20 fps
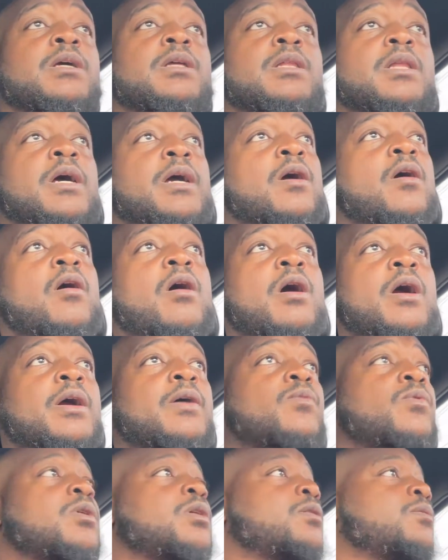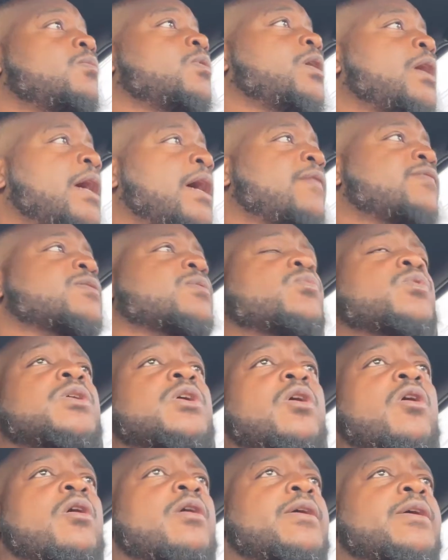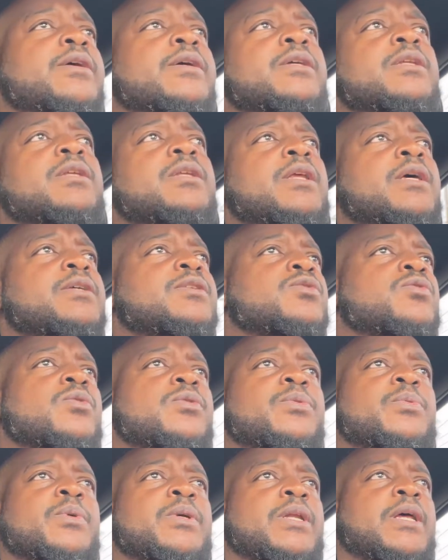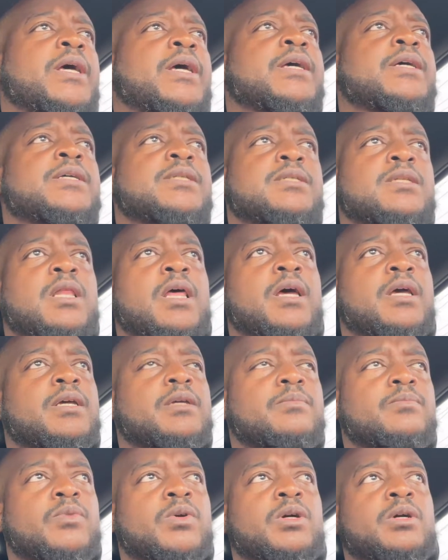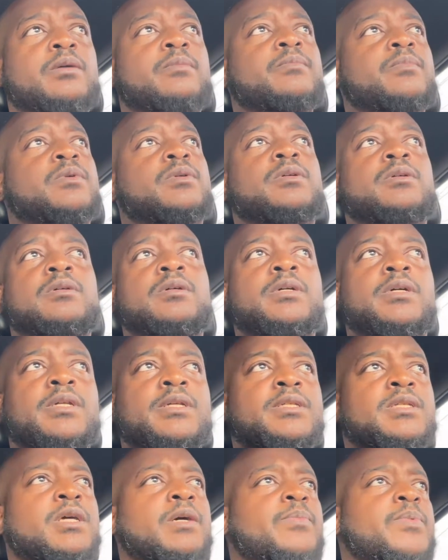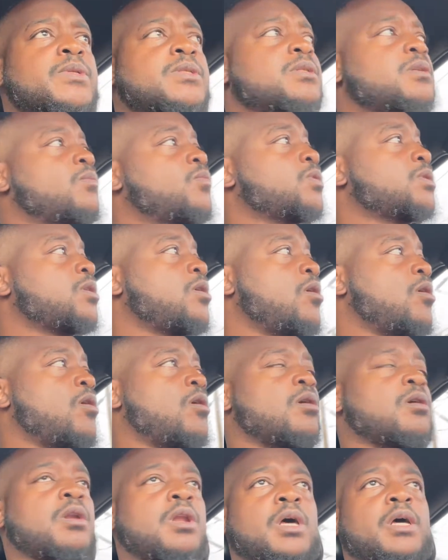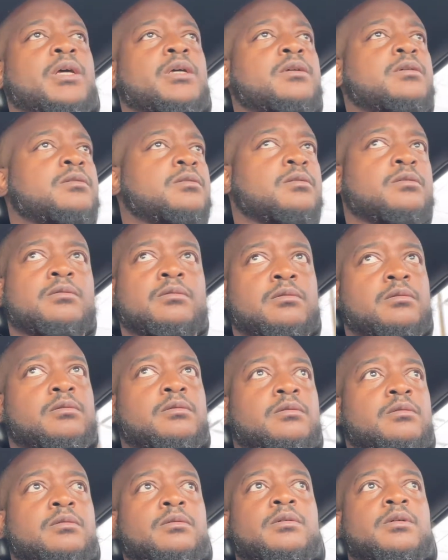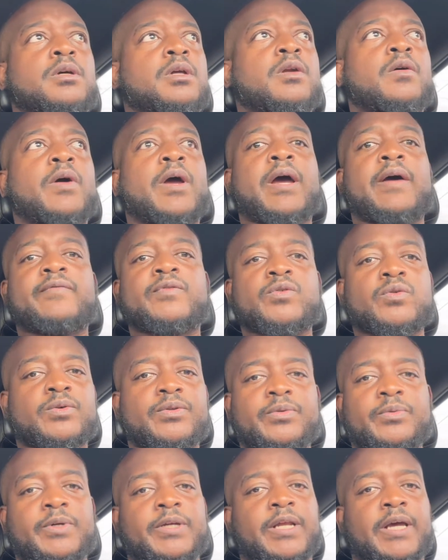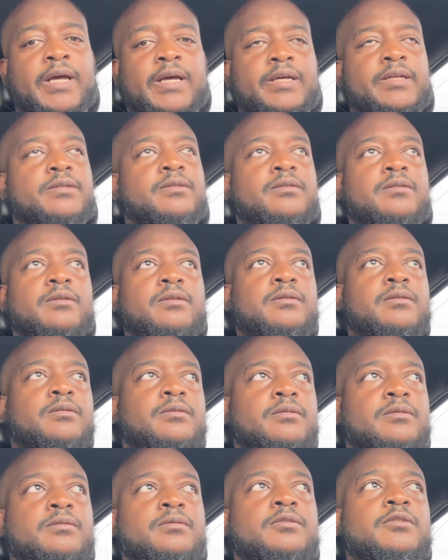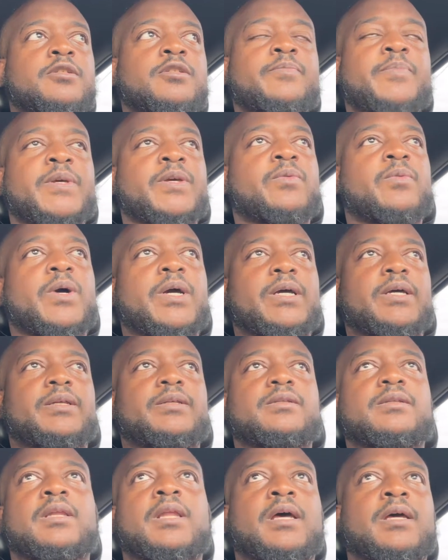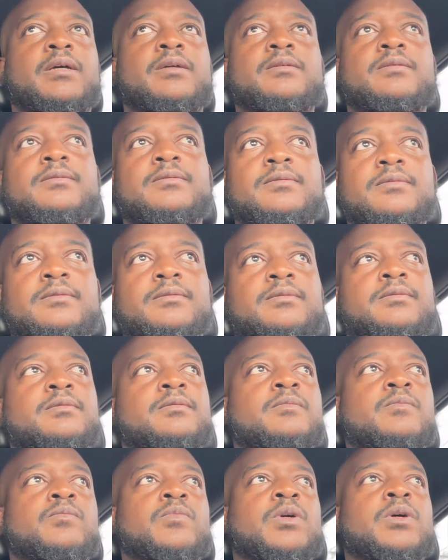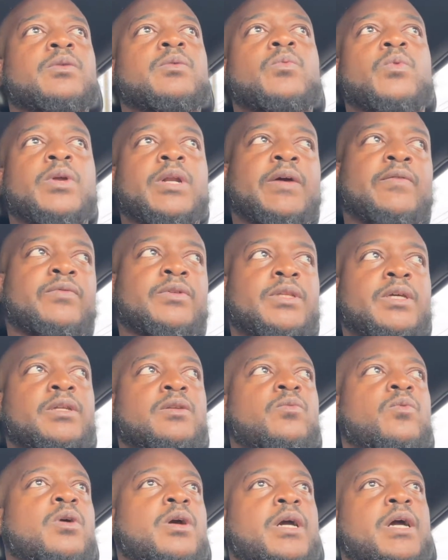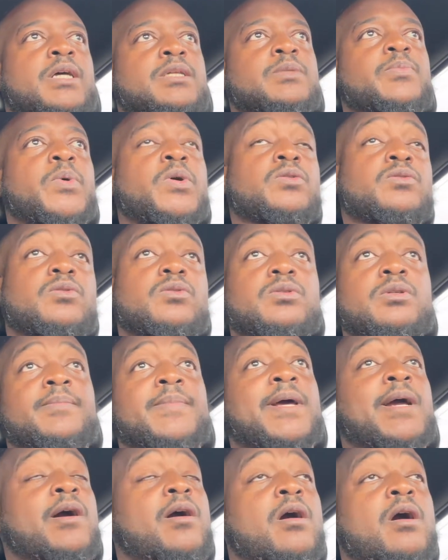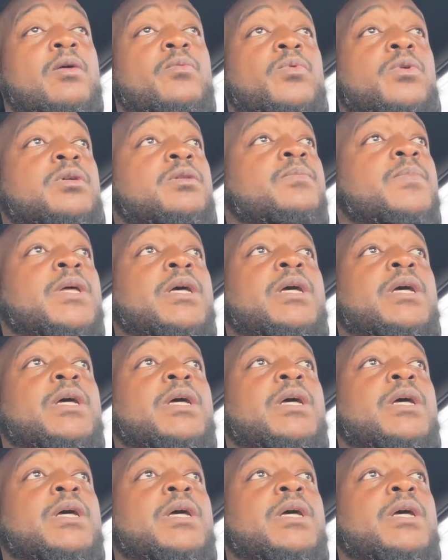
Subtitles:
Like, all right, well, we'll have someone call you in the next 2 or 3 days. Like, bro, I'm looking this up in someone's car. Like, we'll have 2 or 3 days to just be waiting. Like, bro, we want everything to work how it's supposed to. So I'm like, all right, well,